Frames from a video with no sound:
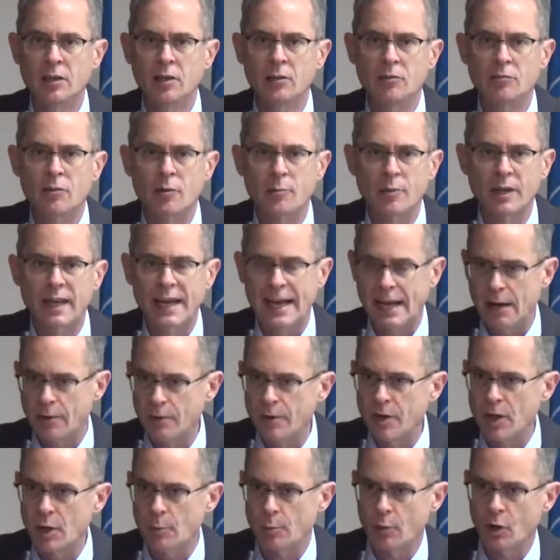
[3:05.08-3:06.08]
from
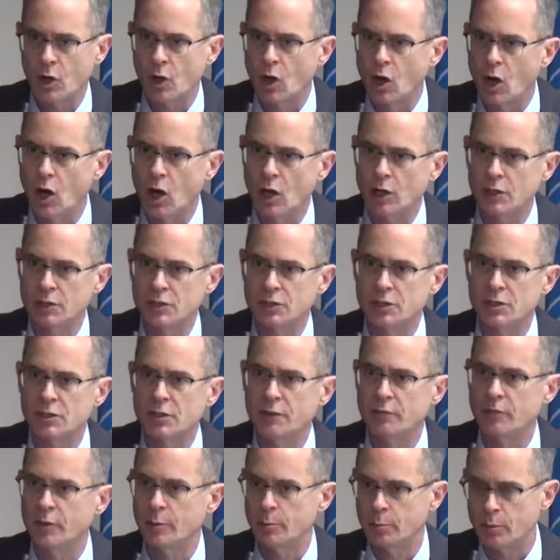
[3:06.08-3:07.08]
counting up costs
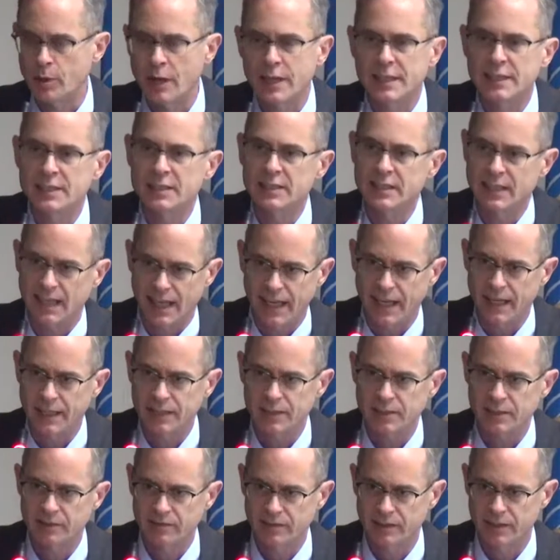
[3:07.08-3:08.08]
of the price
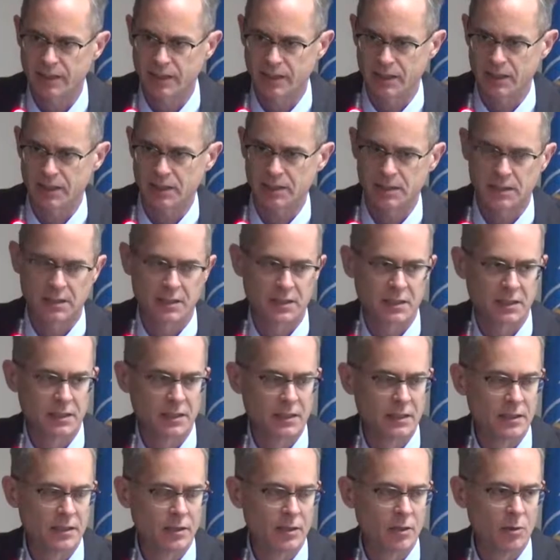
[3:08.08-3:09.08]
tags of things.
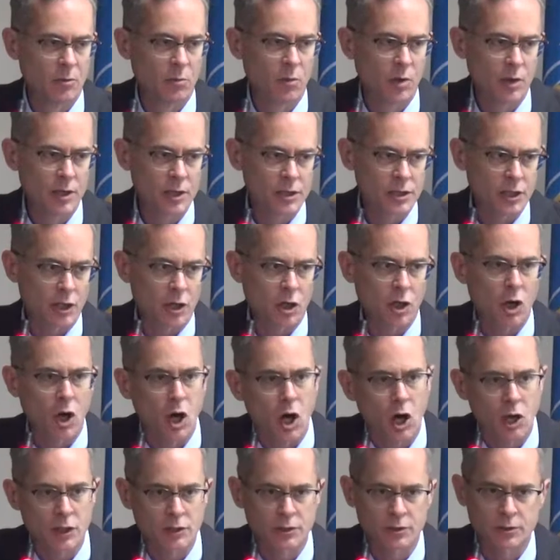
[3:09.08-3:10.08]
What does it
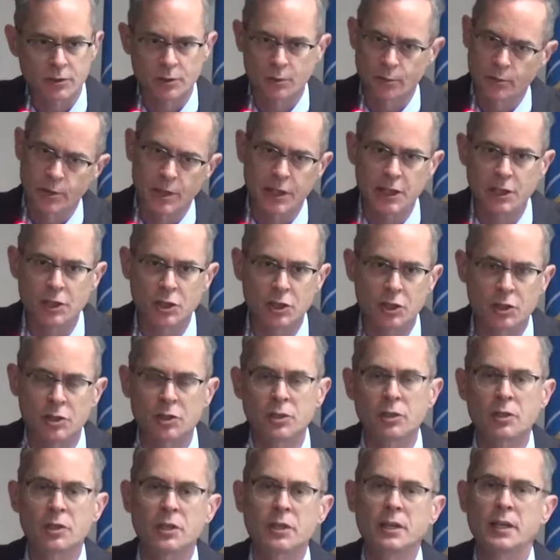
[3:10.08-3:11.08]
cost to
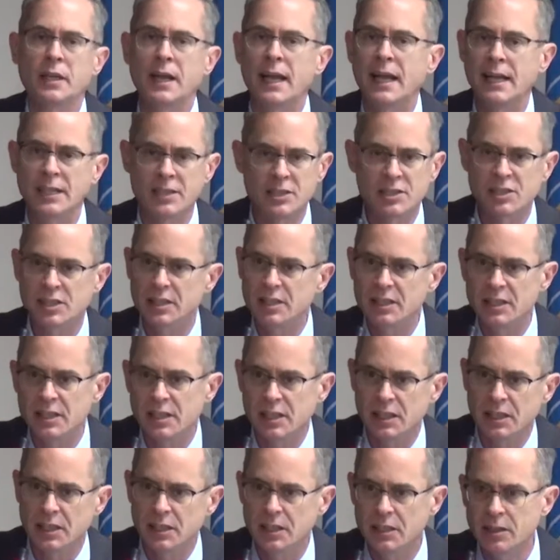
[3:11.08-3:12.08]
reach
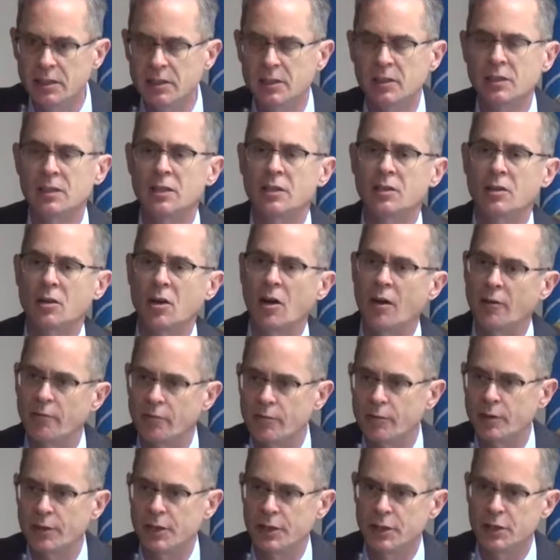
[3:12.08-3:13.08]
NCD
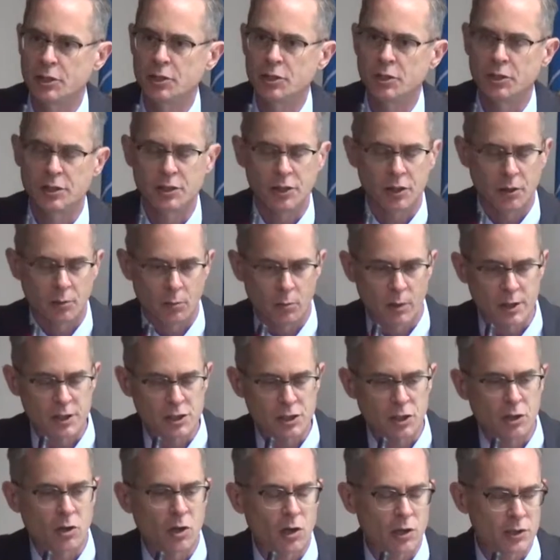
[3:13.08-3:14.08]
coverage? What does
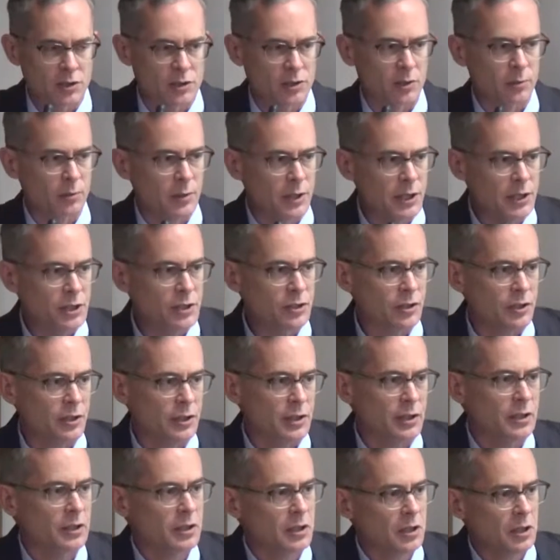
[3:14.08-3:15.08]
it cost to reach
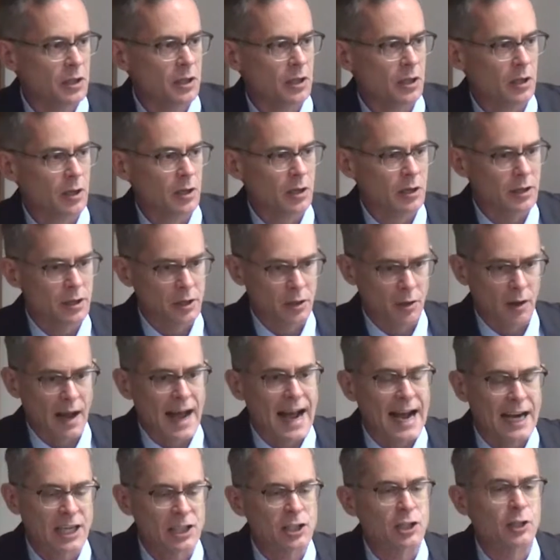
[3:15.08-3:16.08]
the
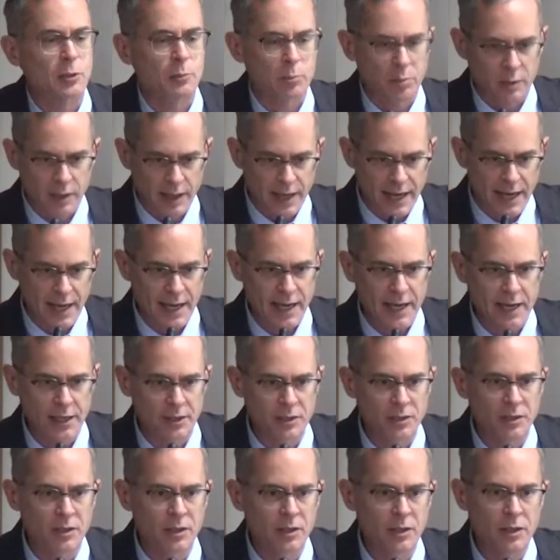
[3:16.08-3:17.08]
action
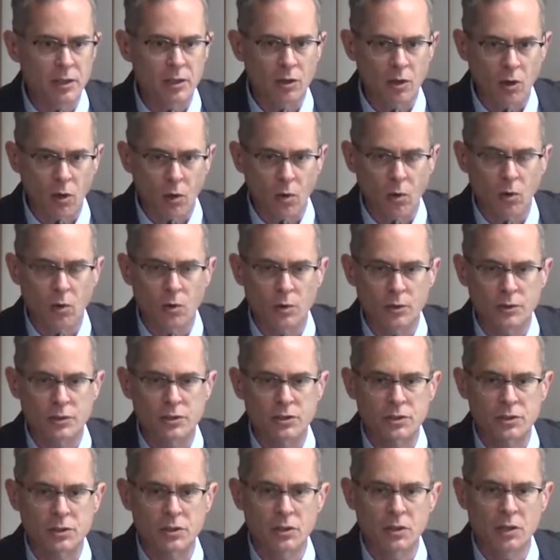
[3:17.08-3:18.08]
plan
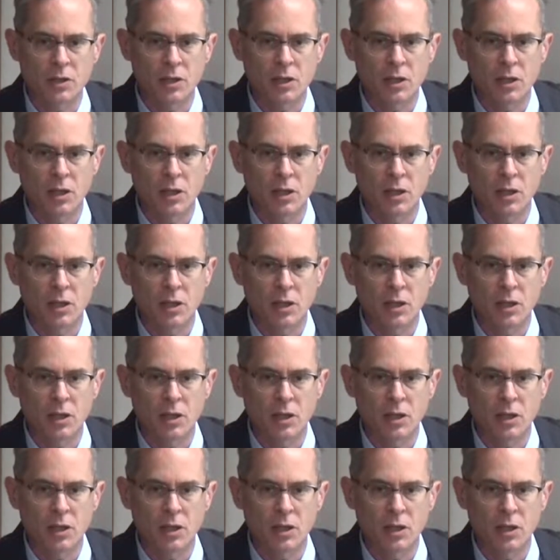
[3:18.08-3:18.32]
goals?